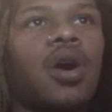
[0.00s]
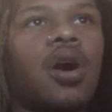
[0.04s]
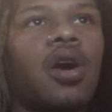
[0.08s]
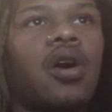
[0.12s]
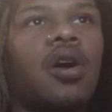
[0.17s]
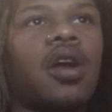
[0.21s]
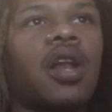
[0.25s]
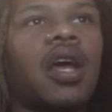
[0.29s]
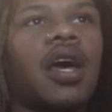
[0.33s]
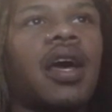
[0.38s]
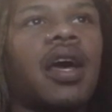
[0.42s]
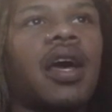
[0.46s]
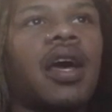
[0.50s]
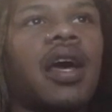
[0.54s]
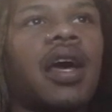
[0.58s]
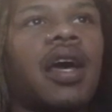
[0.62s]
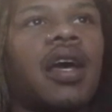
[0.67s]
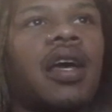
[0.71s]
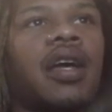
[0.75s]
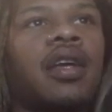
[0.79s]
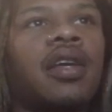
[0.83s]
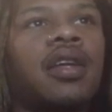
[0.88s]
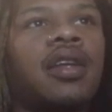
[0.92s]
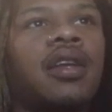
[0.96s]
All that
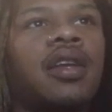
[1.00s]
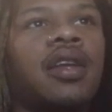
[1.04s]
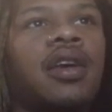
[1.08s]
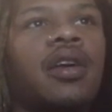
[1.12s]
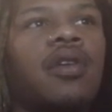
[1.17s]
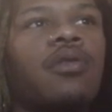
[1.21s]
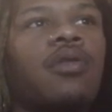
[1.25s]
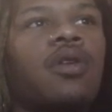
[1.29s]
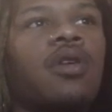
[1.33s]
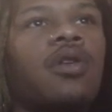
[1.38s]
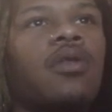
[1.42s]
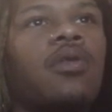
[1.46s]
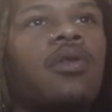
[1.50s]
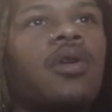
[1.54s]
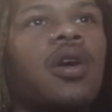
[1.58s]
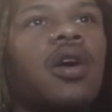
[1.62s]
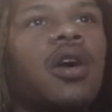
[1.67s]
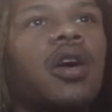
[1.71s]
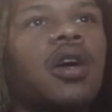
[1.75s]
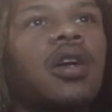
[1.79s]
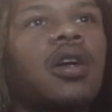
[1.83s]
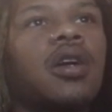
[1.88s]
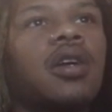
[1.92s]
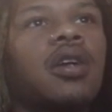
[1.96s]
hating, it won't
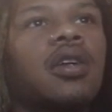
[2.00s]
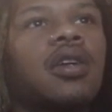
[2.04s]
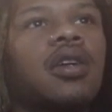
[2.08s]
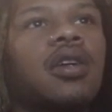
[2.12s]
work.